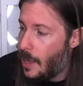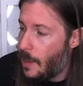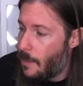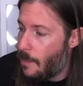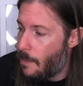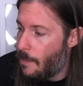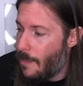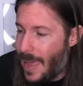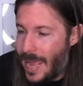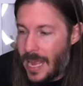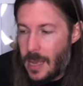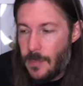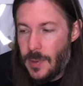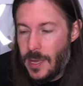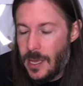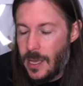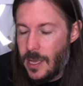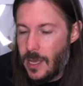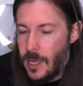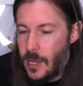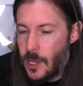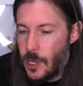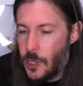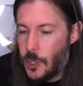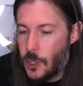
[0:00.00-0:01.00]

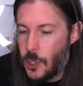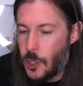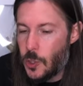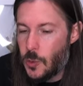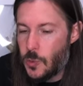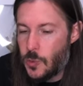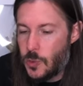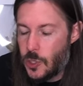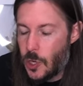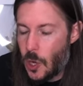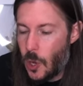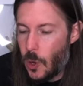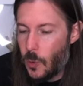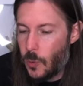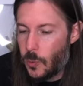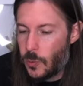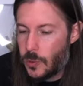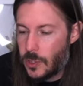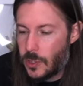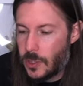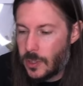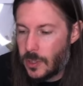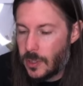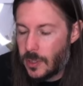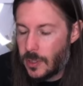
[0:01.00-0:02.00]
Maybe you
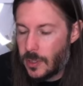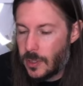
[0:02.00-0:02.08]
don't,